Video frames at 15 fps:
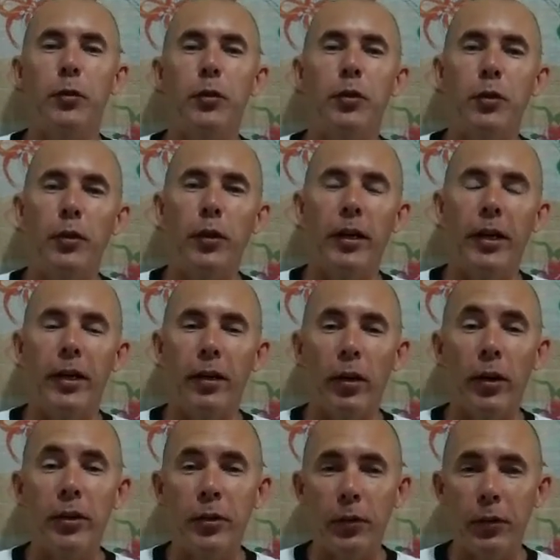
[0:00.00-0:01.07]
We saw a,
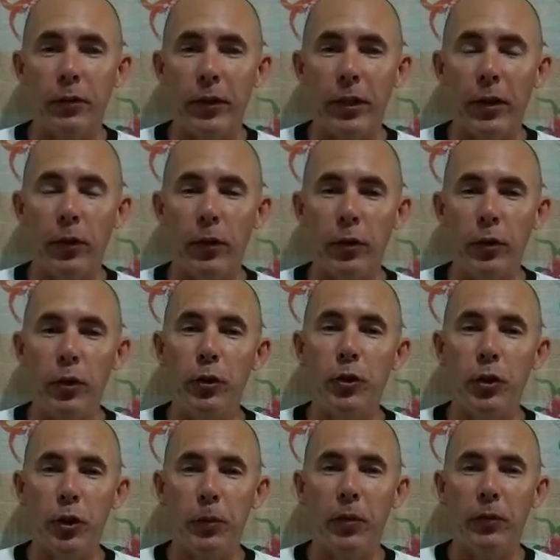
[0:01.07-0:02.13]
I saw a video on
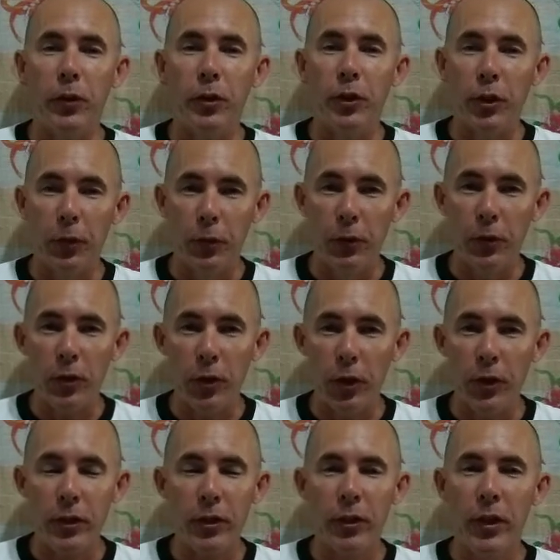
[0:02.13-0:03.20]
YouTube of your children's
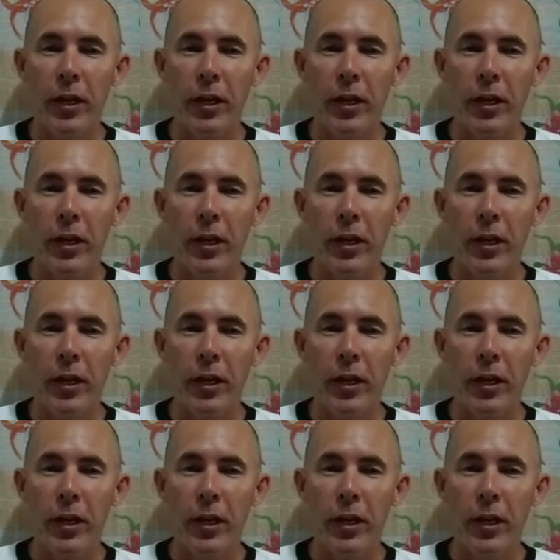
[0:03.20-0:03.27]
church